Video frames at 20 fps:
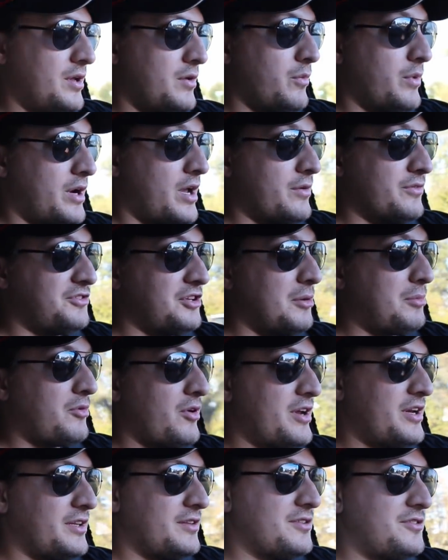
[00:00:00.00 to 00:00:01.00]
when I was
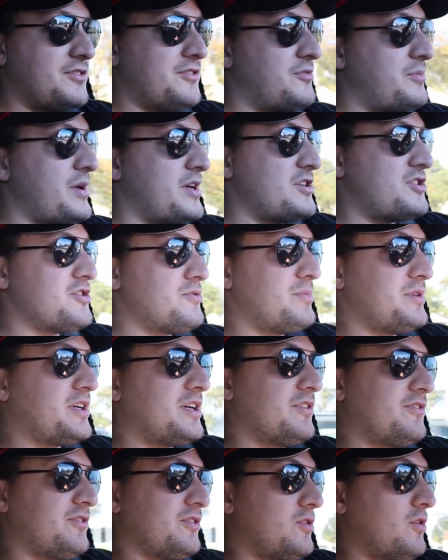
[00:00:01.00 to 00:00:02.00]
upgrading the suspension,
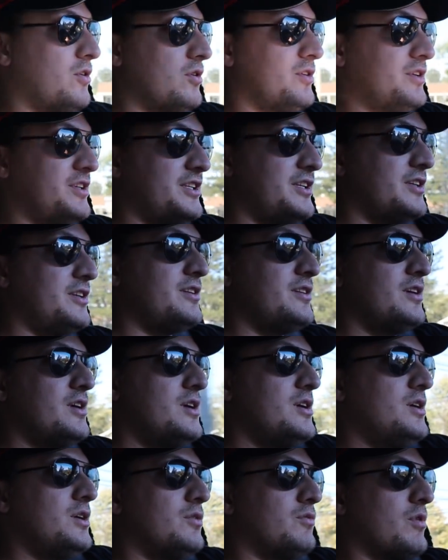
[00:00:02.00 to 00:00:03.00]
because the car did
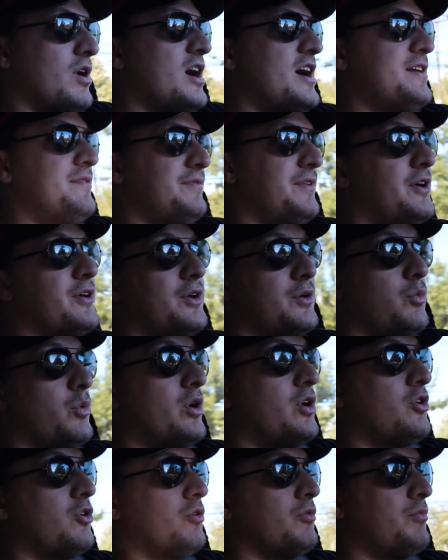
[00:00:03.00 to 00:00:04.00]
ride very
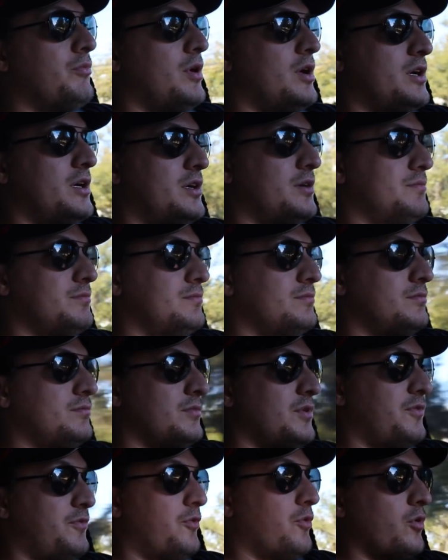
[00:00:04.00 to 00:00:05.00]
well
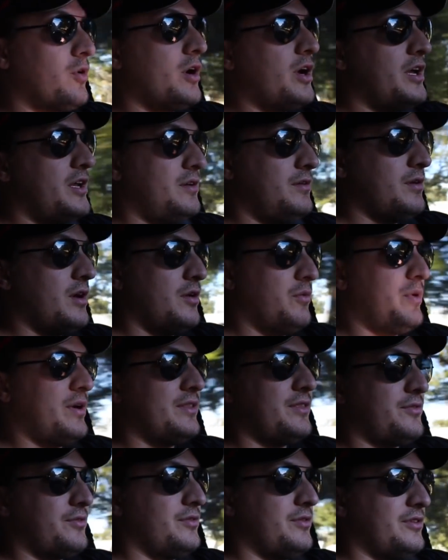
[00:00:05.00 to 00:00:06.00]
before I
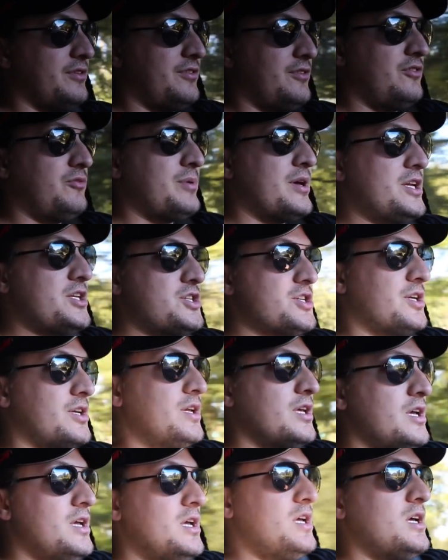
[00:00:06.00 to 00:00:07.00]
went through the suspension.
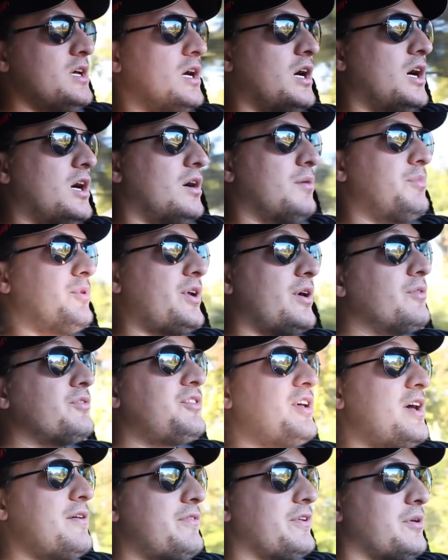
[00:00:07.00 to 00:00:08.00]
But I was
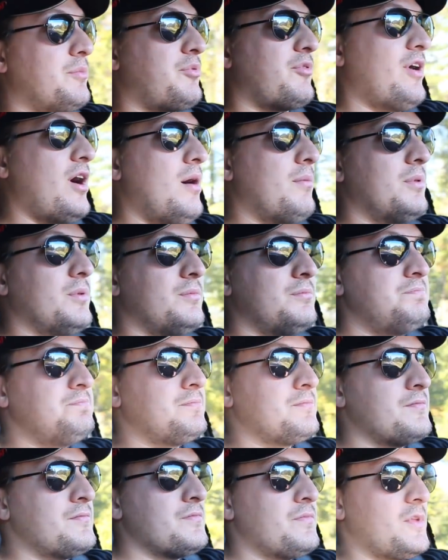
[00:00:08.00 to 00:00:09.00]
having a problem,
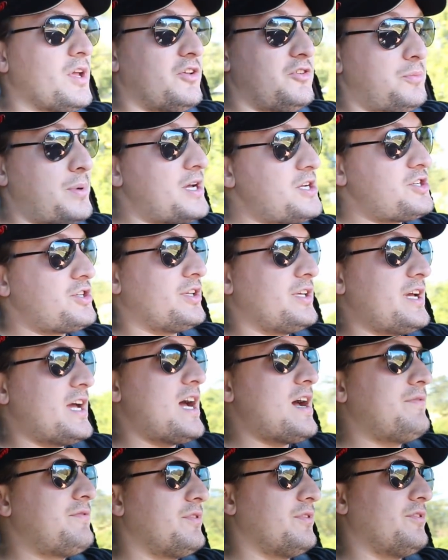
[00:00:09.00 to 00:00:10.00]
especially
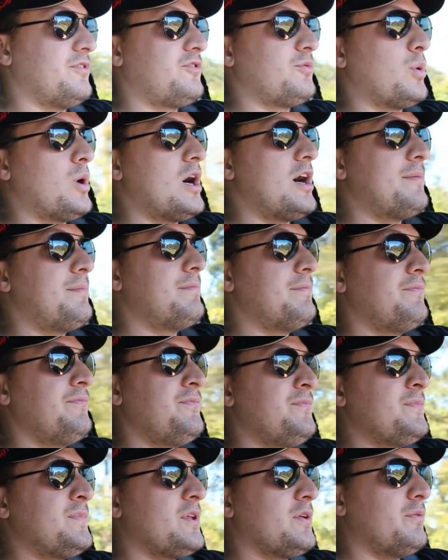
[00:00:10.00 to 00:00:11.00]
after the swap,
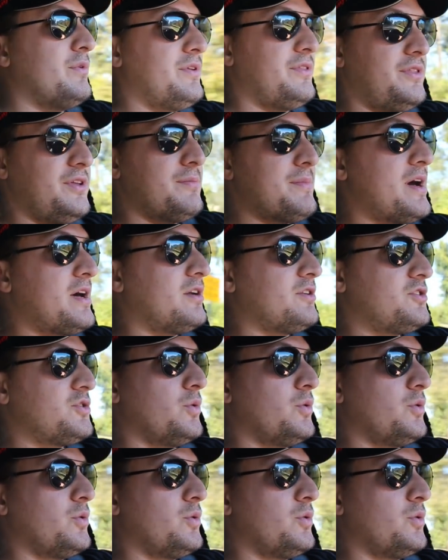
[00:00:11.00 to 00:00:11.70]
with the amount of